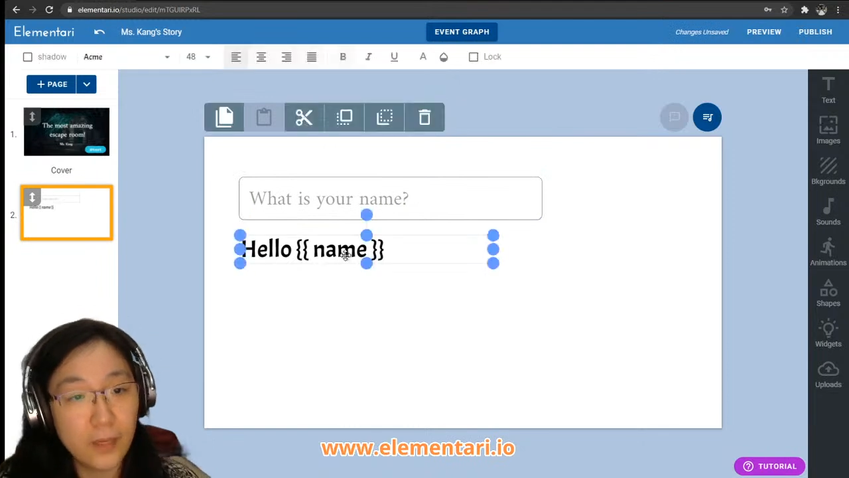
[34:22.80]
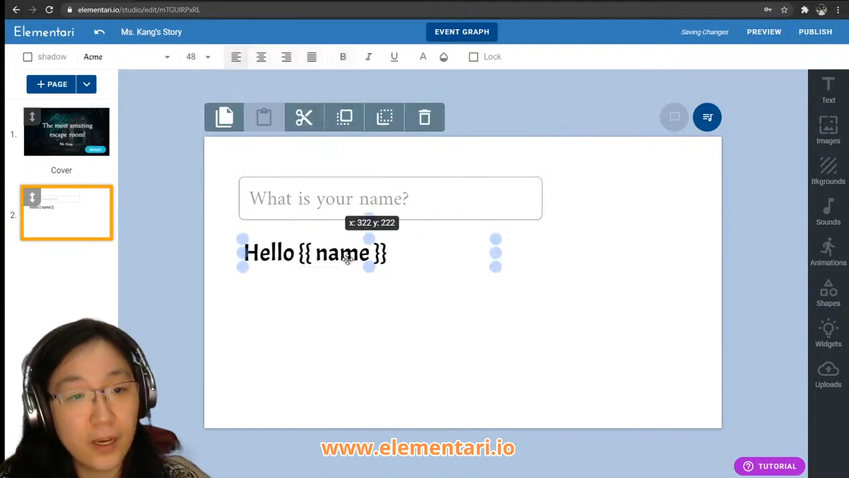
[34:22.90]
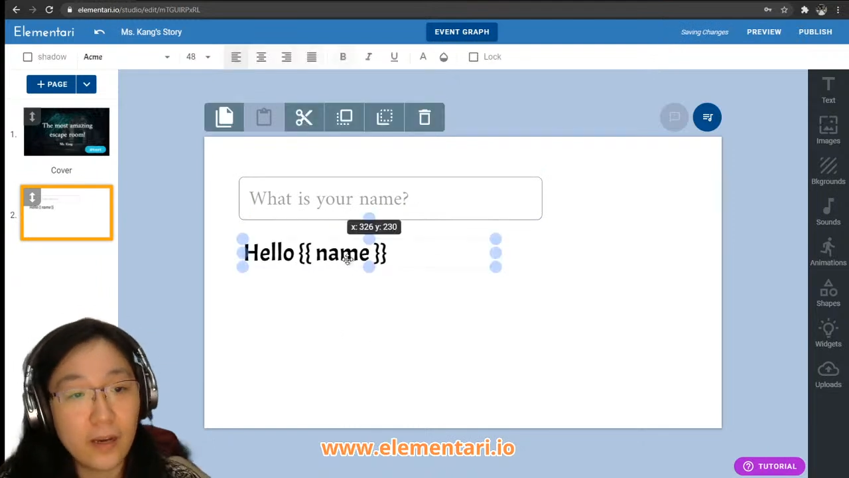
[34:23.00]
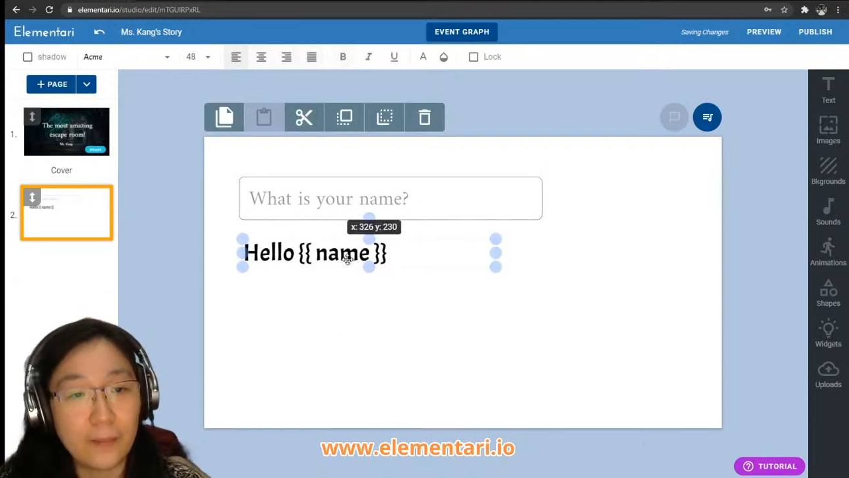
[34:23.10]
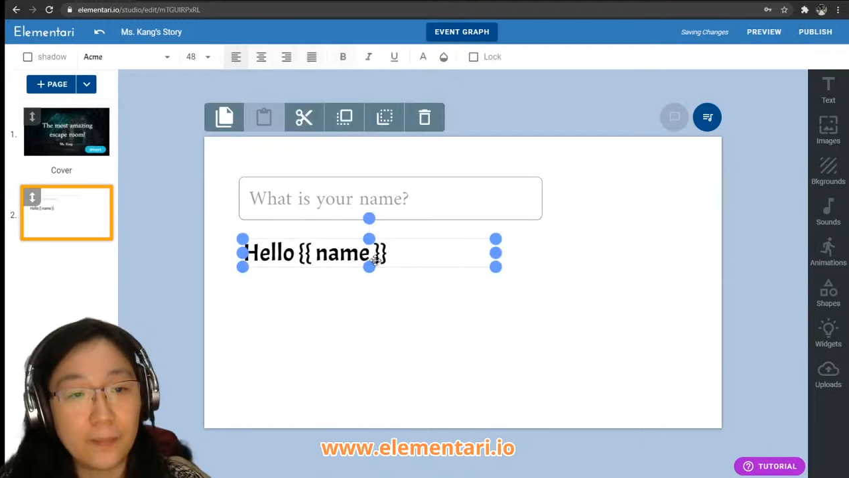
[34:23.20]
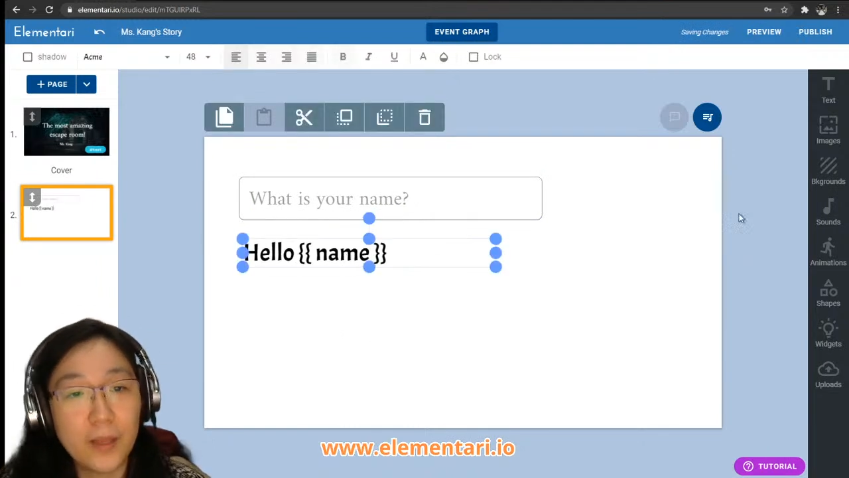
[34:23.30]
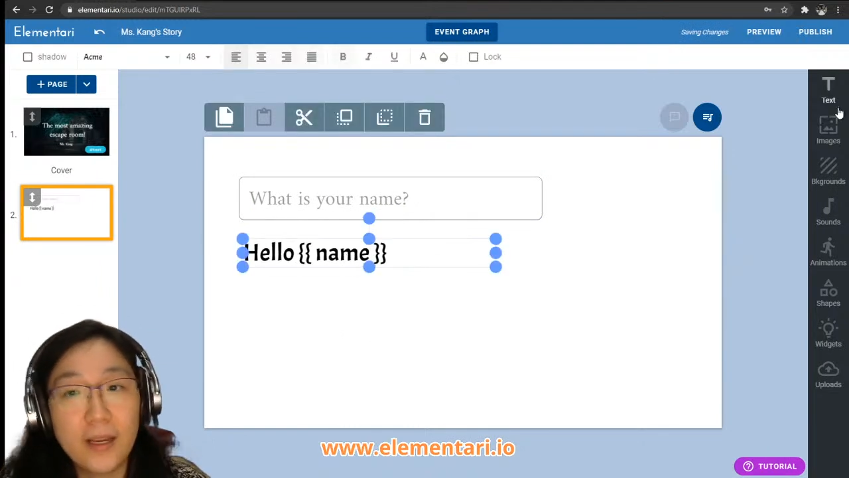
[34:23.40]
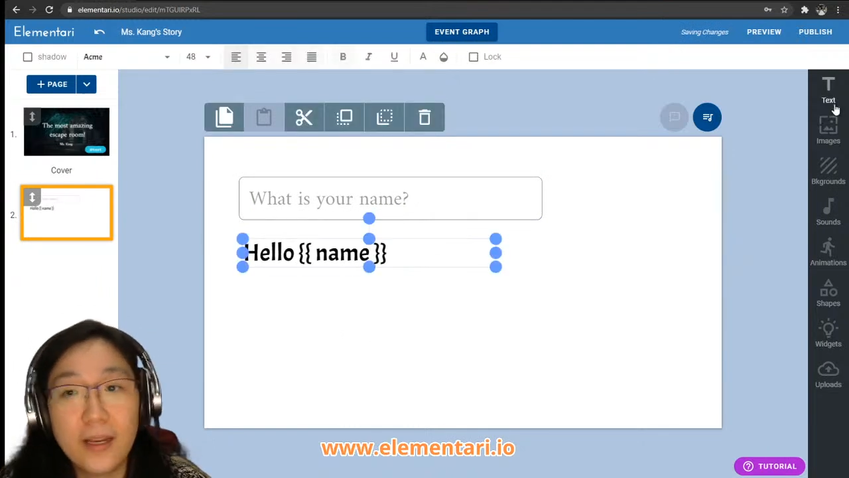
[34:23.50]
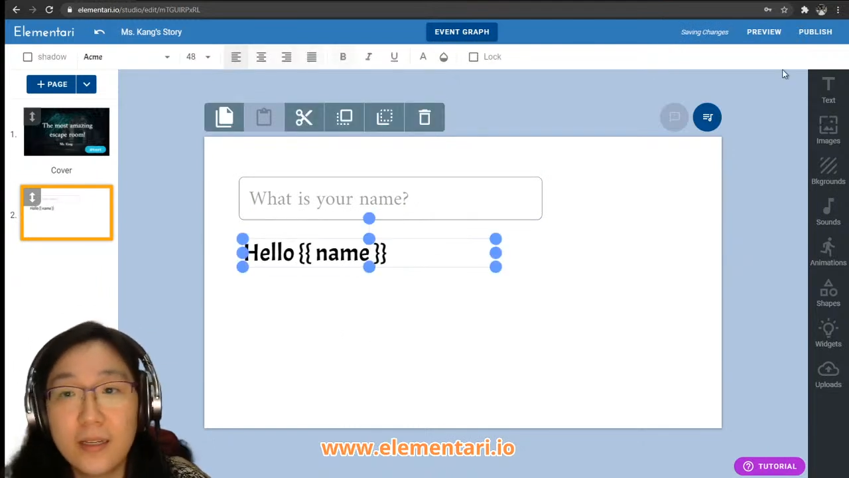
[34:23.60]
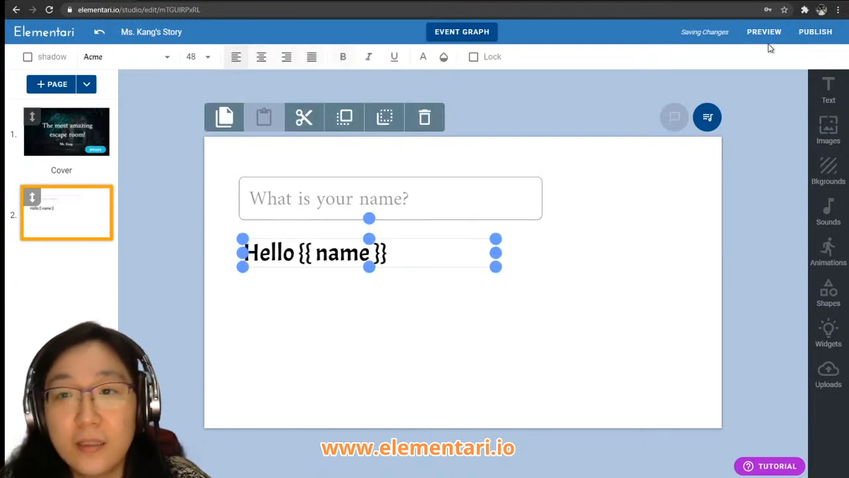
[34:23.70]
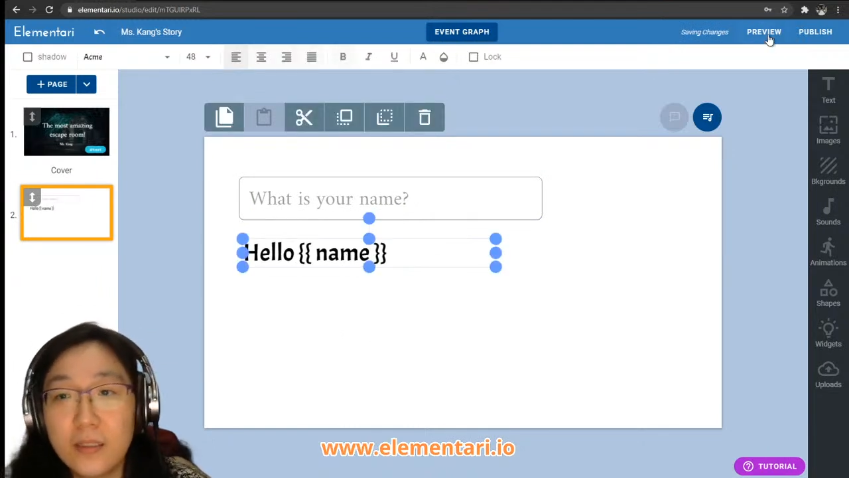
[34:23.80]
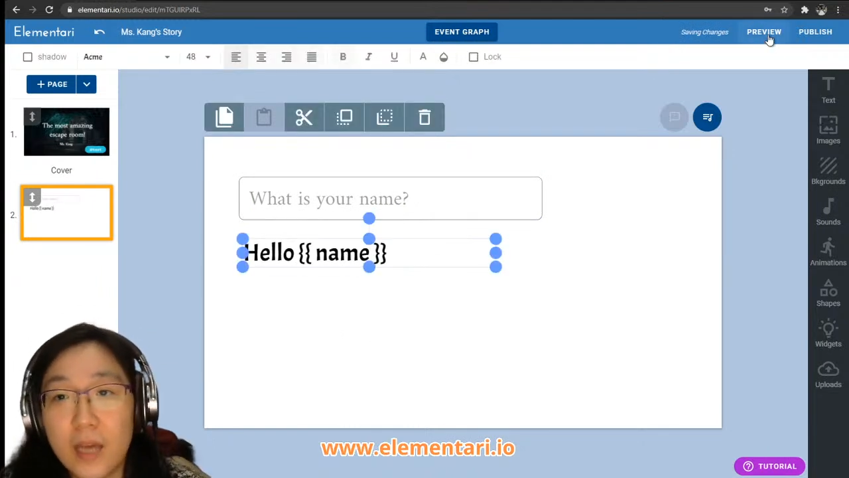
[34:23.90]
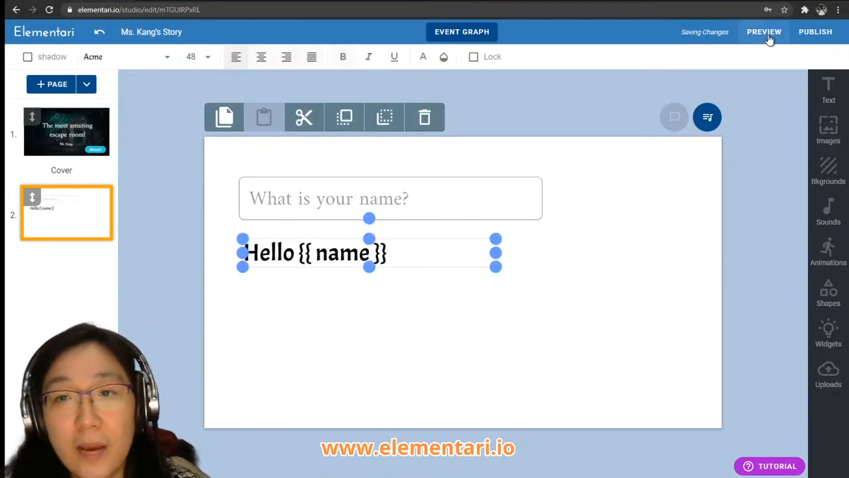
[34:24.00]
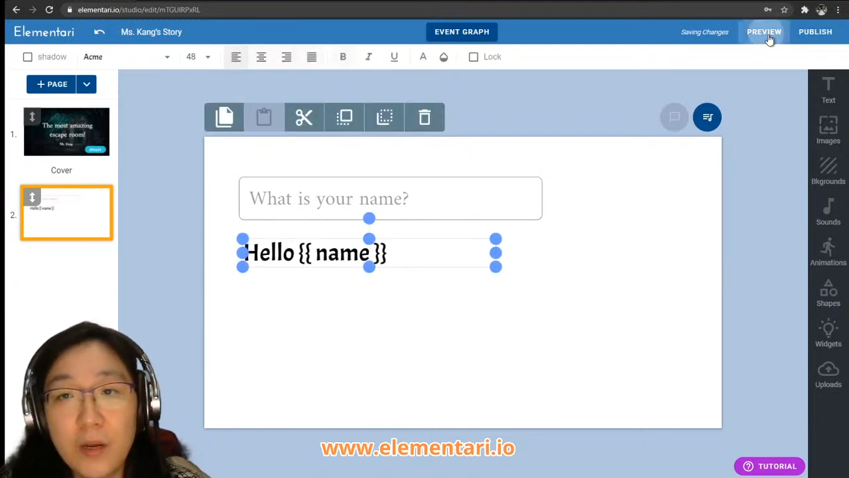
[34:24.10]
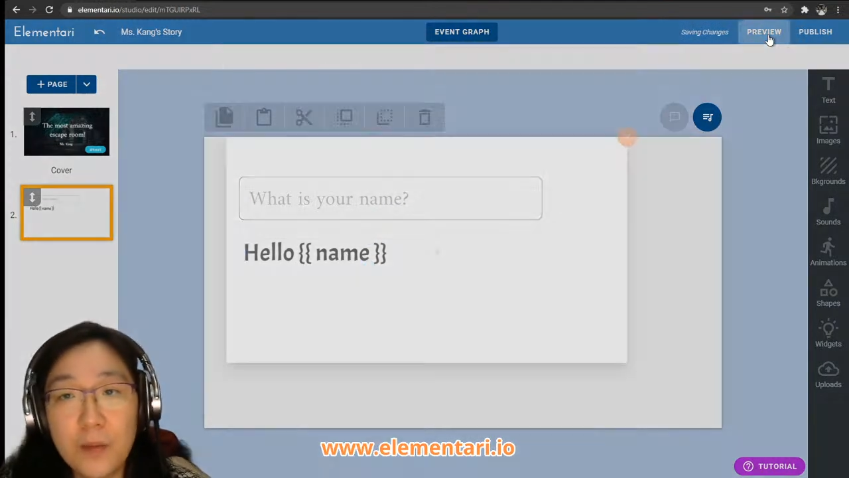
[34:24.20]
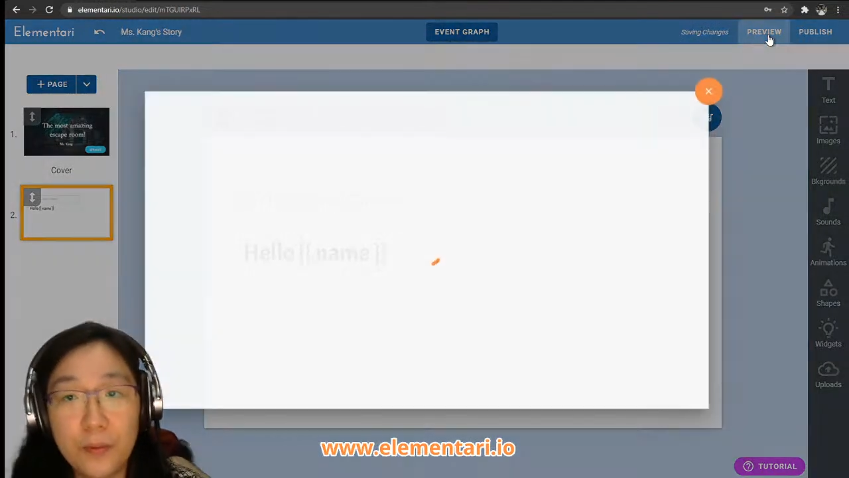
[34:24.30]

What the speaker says: Okay, so I'm going